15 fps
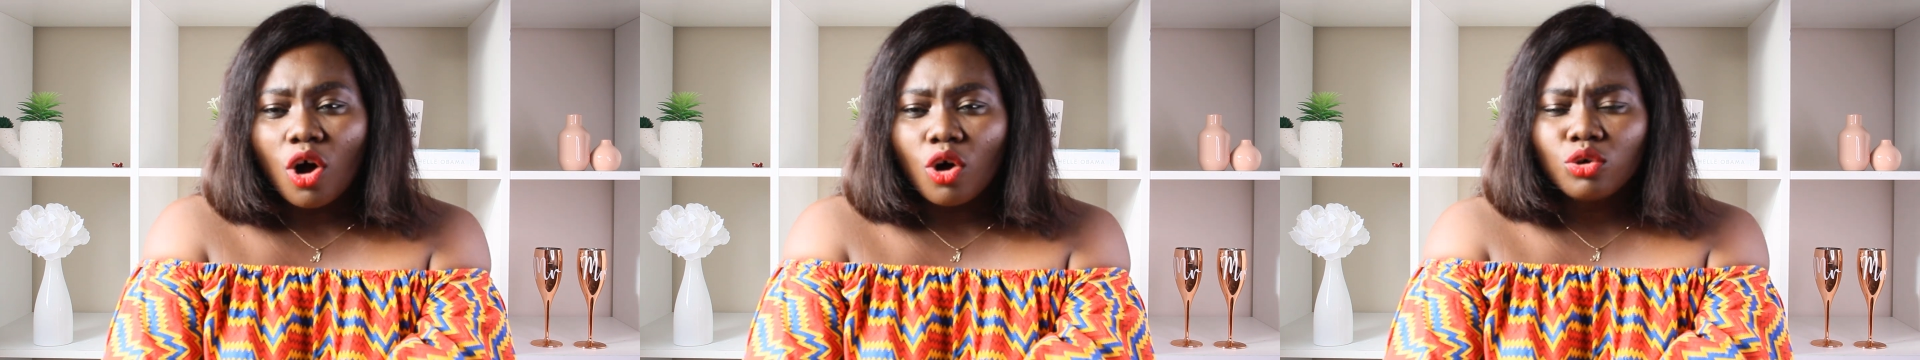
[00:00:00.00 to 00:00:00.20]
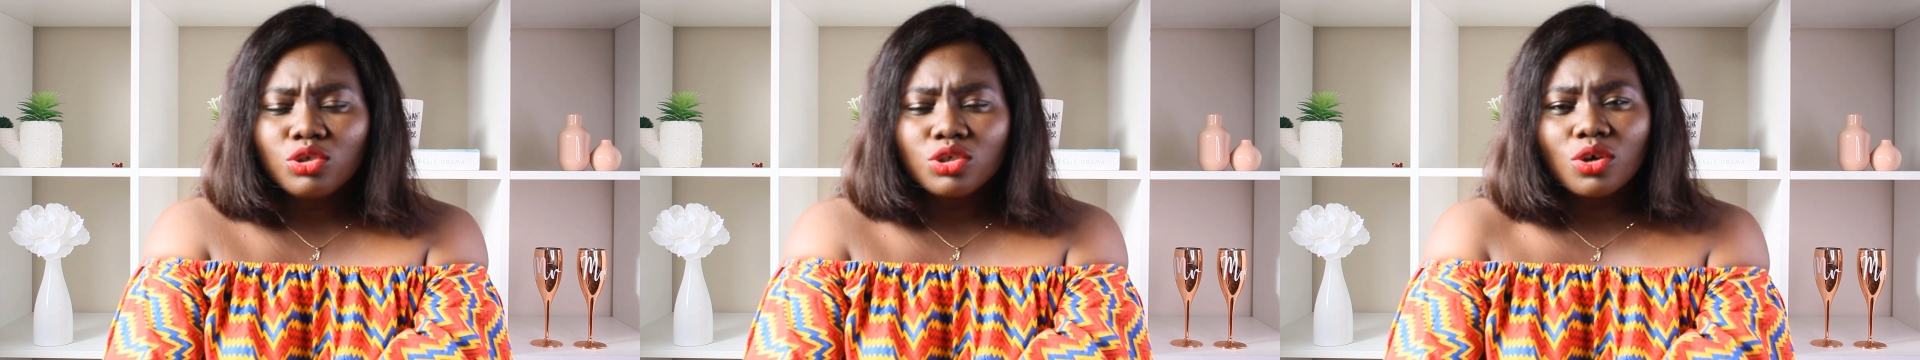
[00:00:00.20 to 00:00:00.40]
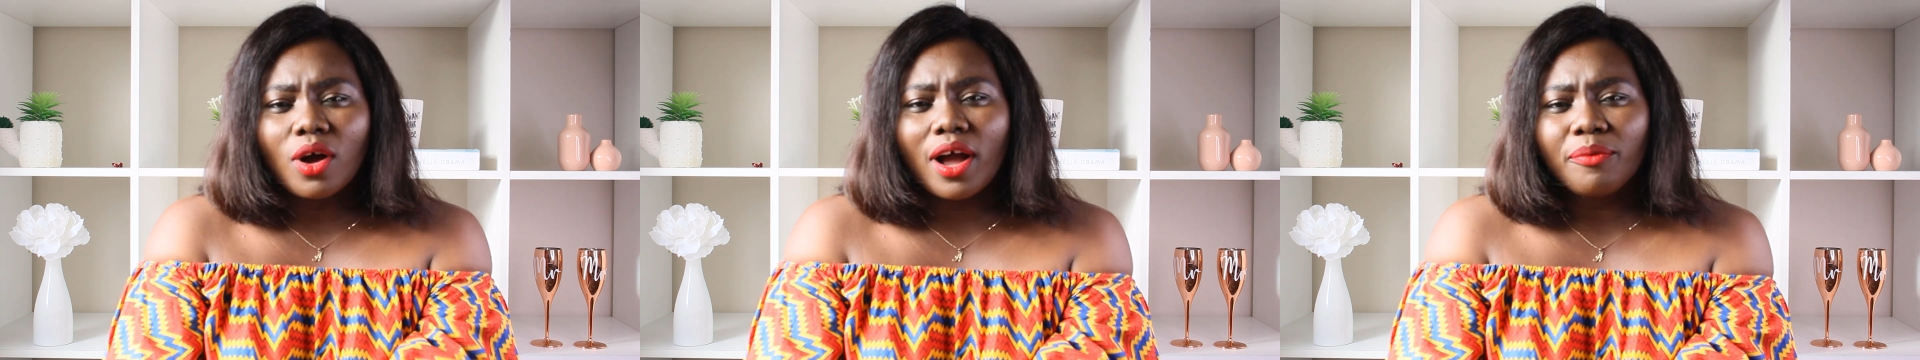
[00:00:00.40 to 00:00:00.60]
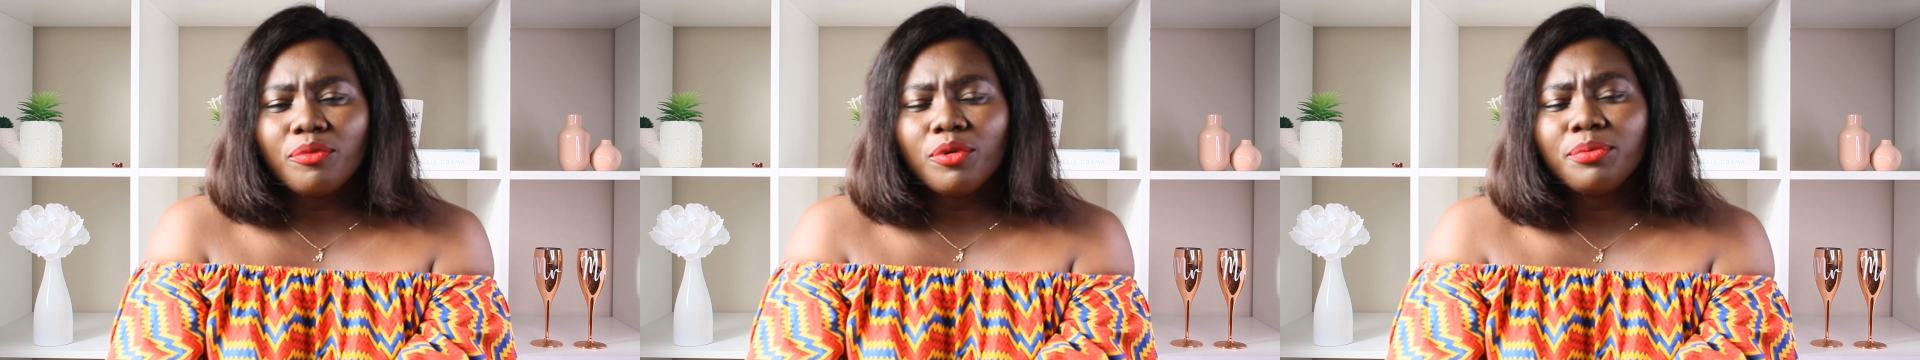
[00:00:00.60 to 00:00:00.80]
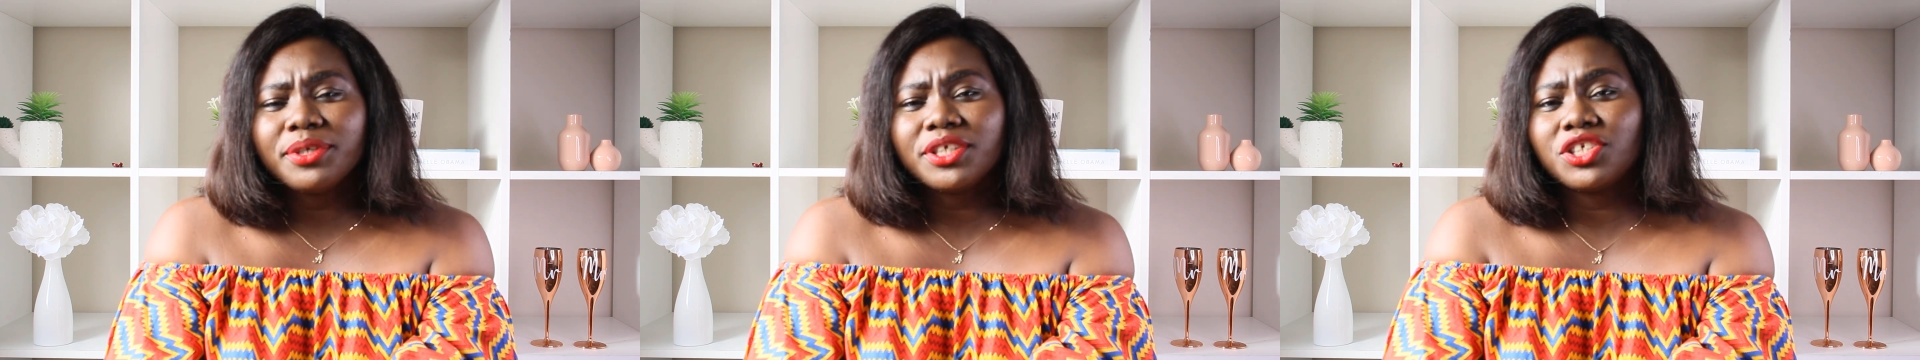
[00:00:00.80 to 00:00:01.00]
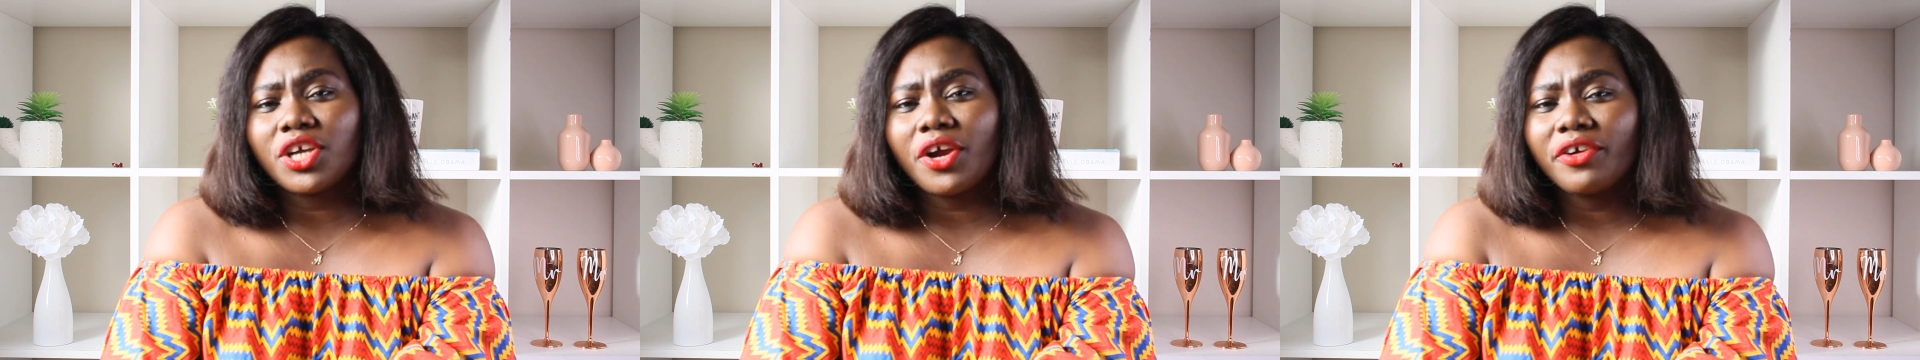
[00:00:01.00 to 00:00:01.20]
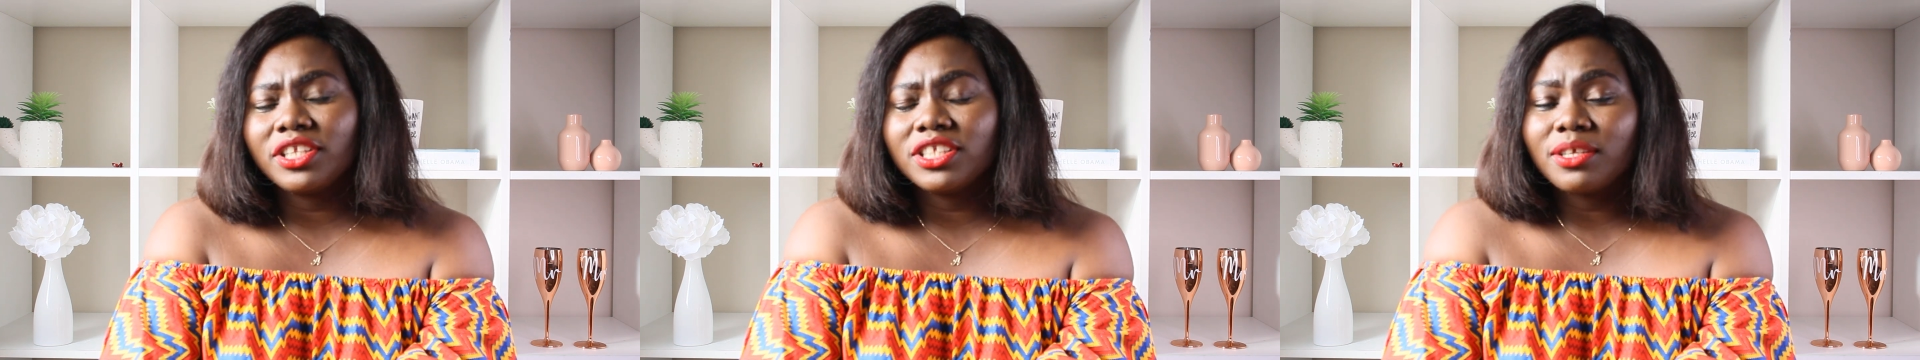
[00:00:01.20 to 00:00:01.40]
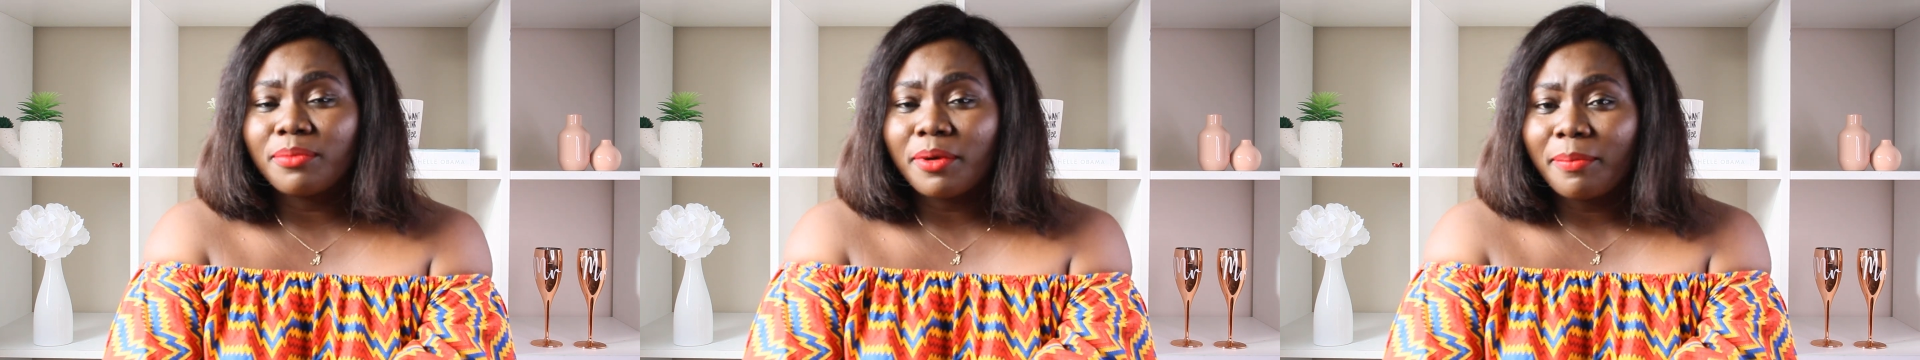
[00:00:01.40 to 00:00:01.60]
Also, I will be sharing
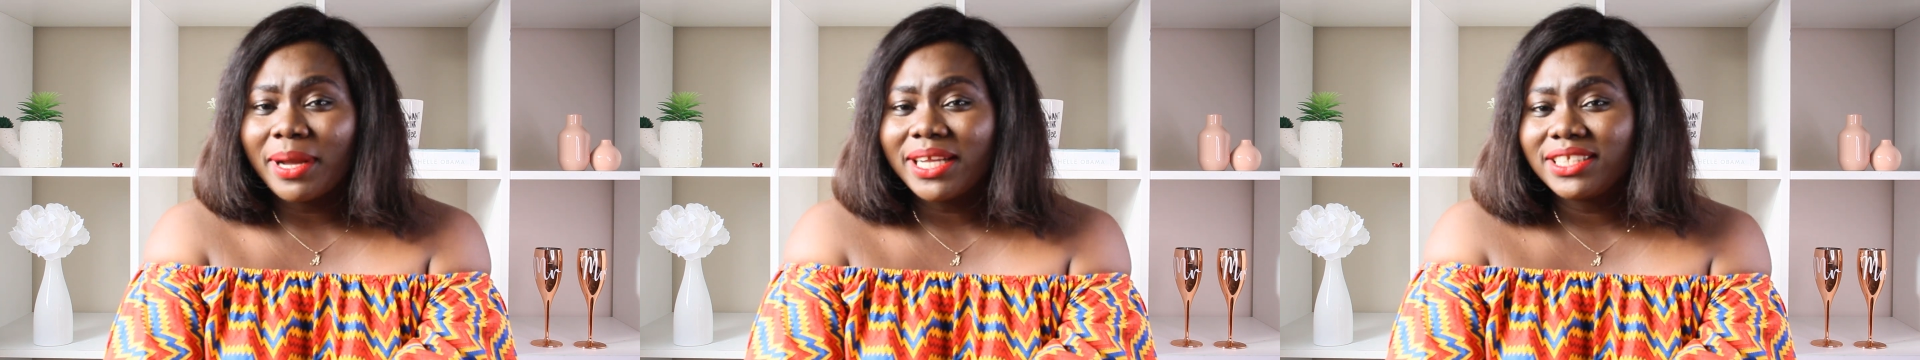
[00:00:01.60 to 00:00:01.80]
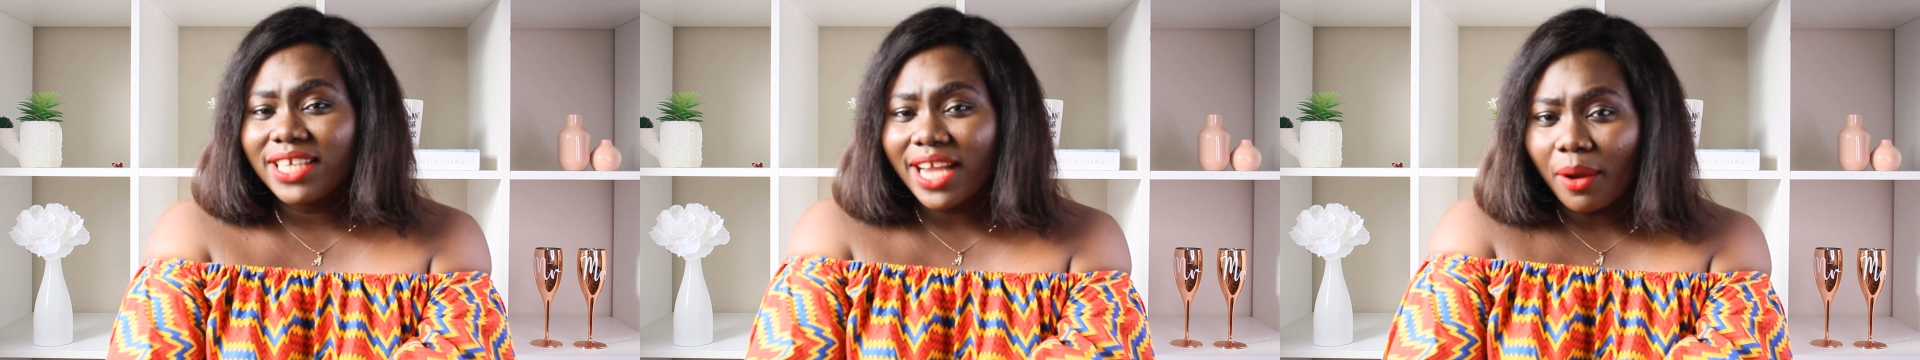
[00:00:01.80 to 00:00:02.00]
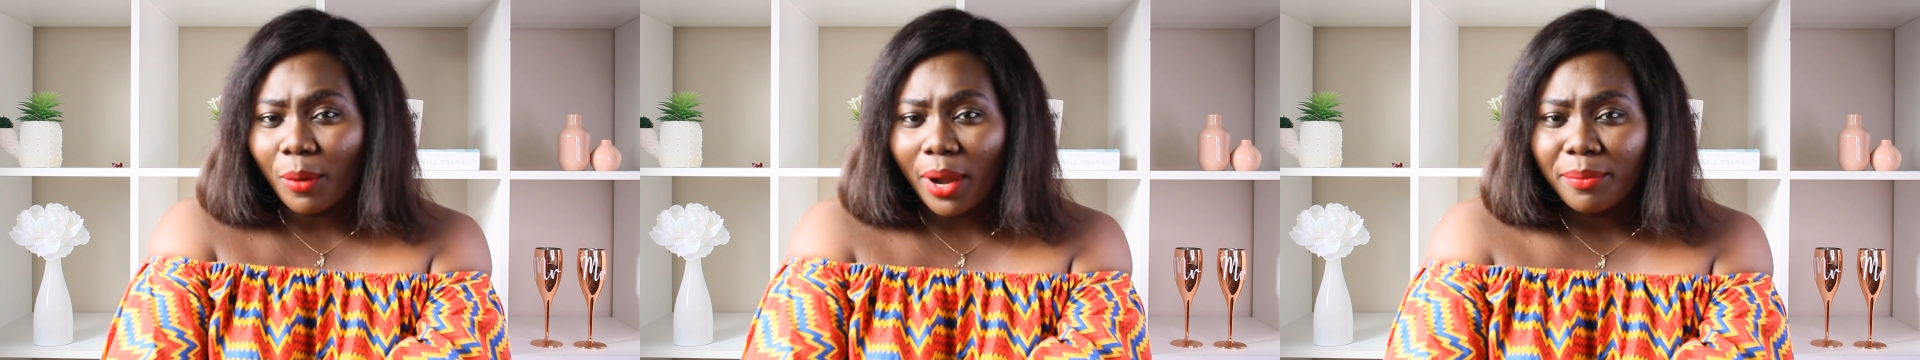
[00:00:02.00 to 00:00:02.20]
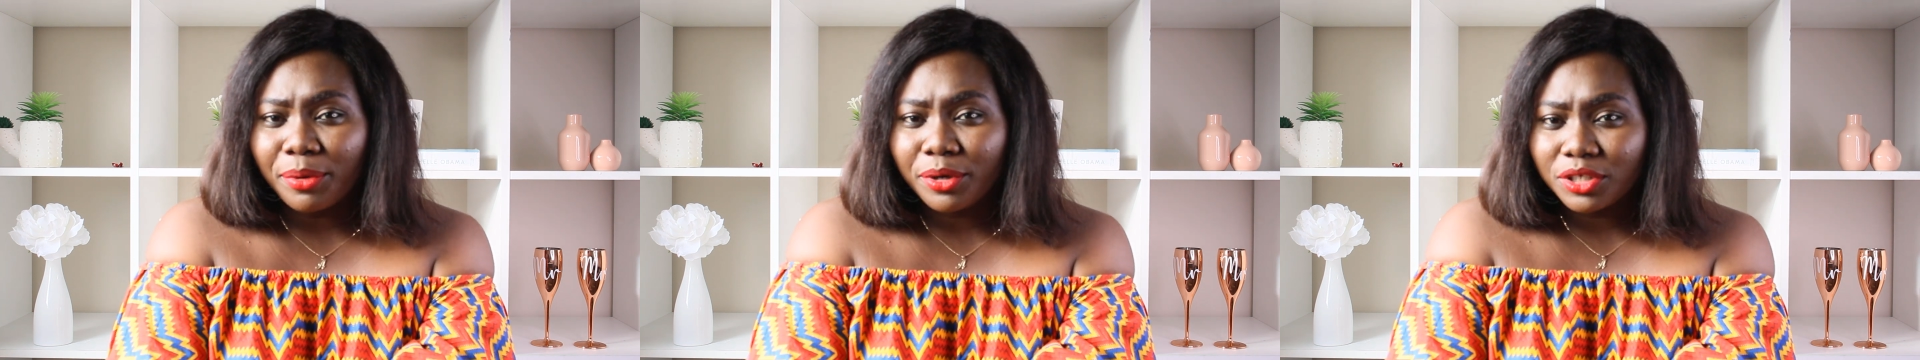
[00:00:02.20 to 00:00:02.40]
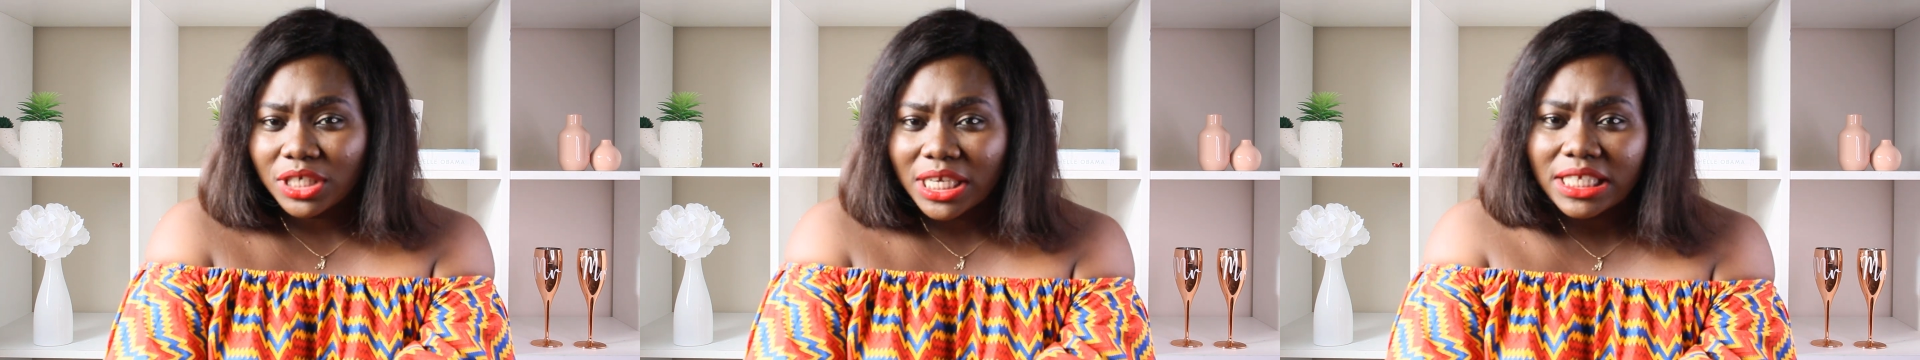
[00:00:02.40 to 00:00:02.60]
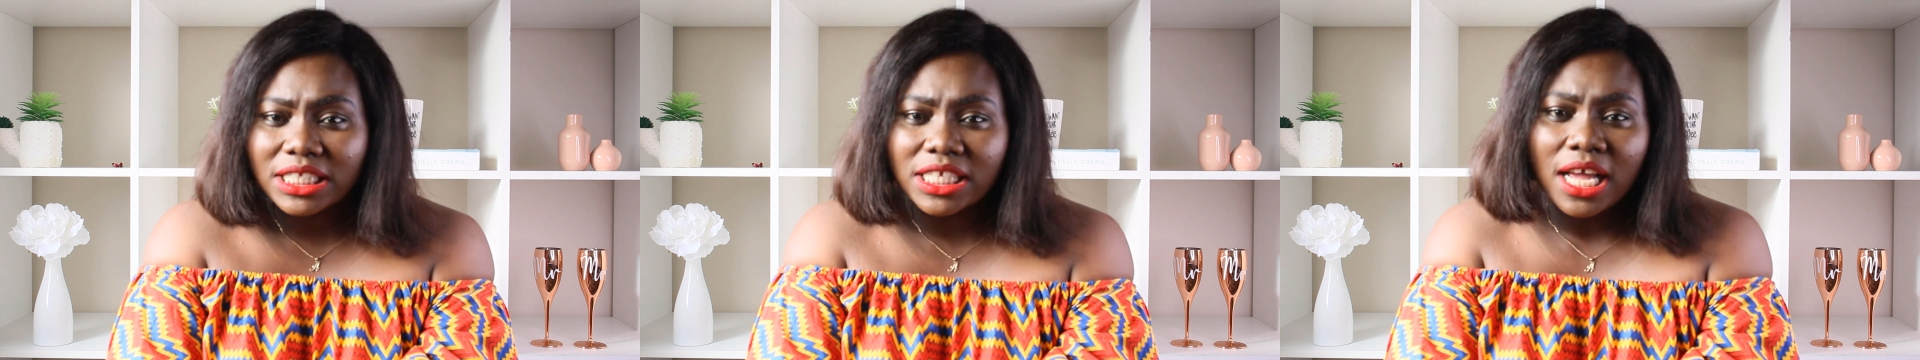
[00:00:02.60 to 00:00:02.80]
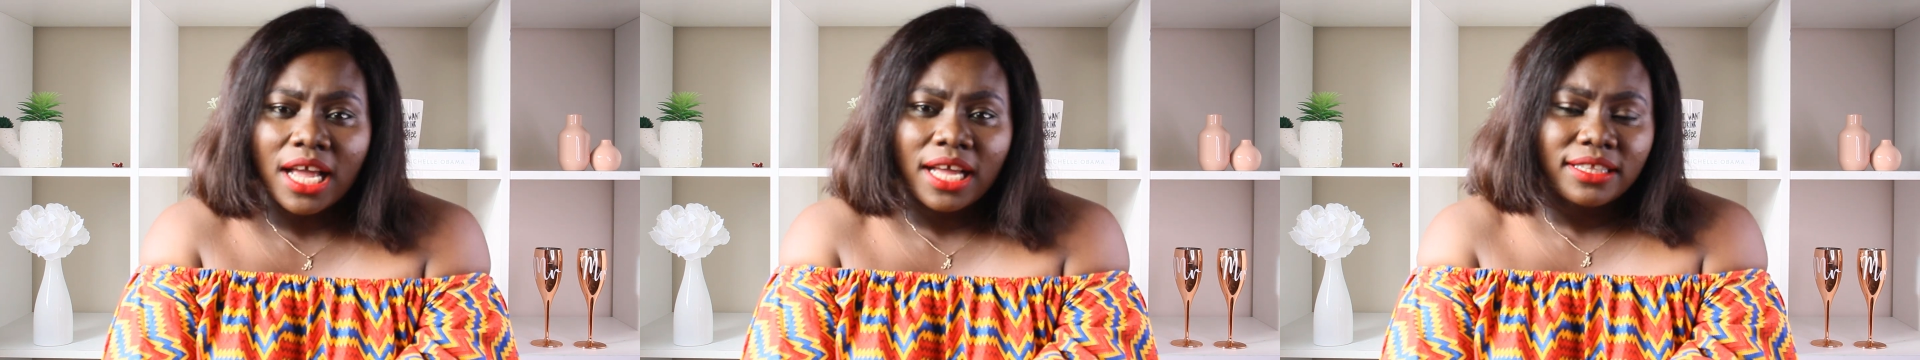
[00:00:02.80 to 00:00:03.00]
some of my DIY projects